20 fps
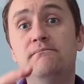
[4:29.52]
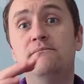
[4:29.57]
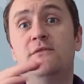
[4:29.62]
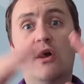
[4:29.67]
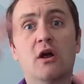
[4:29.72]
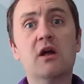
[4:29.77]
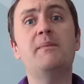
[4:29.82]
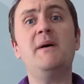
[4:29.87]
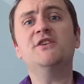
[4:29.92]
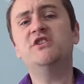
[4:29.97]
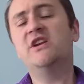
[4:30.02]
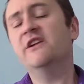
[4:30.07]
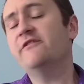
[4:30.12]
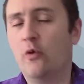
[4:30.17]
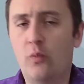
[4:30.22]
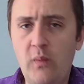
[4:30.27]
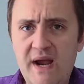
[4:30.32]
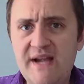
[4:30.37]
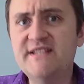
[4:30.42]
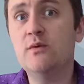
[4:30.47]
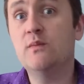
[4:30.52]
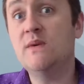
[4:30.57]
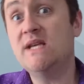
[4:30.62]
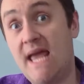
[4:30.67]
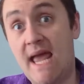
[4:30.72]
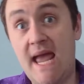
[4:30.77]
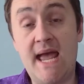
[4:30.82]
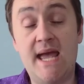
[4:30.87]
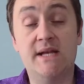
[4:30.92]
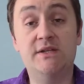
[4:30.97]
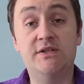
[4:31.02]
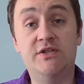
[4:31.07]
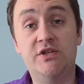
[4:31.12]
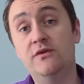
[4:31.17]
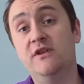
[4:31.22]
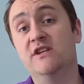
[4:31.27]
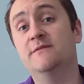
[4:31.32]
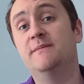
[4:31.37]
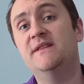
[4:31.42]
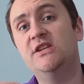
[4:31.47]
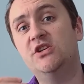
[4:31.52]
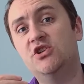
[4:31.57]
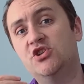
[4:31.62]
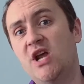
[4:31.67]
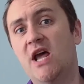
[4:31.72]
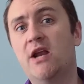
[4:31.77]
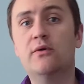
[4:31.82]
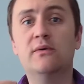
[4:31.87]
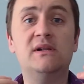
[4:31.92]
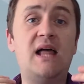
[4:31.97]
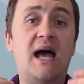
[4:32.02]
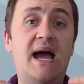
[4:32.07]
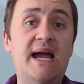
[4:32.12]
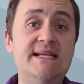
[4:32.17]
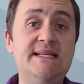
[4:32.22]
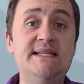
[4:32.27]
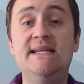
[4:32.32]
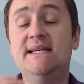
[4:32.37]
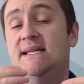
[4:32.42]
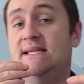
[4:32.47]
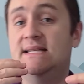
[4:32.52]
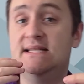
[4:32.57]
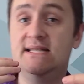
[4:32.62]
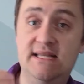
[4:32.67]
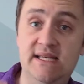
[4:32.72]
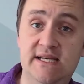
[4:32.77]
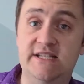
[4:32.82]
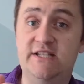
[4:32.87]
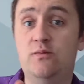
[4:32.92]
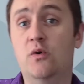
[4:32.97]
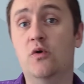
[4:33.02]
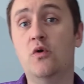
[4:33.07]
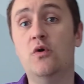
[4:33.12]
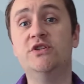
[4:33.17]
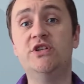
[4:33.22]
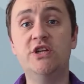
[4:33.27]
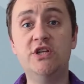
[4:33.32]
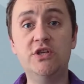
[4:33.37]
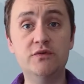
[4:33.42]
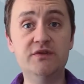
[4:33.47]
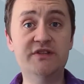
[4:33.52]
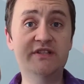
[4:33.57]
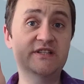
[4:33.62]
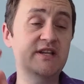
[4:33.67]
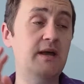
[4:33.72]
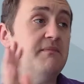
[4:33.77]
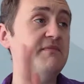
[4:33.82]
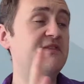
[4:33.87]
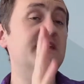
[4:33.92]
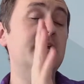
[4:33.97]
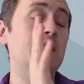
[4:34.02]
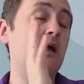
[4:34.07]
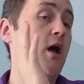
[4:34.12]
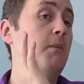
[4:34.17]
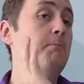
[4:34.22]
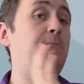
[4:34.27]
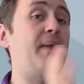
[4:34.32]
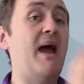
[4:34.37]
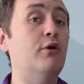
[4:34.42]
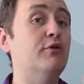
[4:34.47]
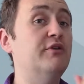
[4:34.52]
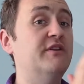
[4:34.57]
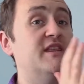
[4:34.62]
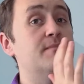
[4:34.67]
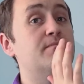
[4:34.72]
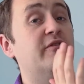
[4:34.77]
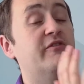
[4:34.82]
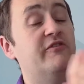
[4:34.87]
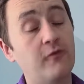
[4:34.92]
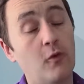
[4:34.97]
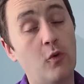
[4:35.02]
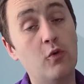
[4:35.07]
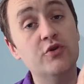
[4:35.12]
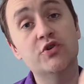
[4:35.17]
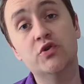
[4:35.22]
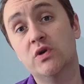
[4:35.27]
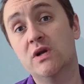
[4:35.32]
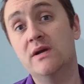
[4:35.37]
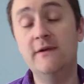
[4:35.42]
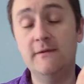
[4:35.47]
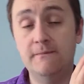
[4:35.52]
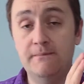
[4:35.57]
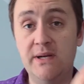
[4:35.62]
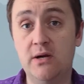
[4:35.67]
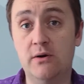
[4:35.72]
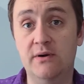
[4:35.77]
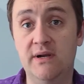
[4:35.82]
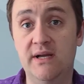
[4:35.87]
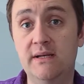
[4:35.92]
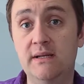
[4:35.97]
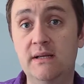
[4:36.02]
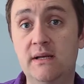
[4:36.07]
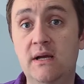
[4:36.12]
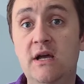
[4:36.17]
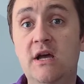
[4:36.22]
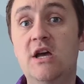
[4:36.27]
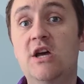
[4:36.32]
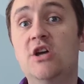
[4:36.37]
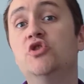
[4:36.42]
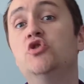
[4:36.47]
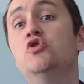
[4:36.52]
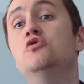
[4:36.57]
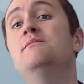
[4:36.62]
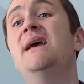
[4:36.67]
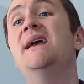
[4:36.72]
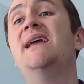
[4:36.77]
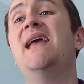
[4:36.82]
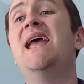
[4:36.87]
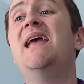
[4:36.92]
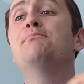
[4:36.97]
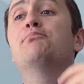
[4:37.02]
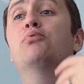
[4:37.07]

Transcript: there are a bunch of different ways that we can do this, but the general idea is this. We're going to use something about the before treatment period to make a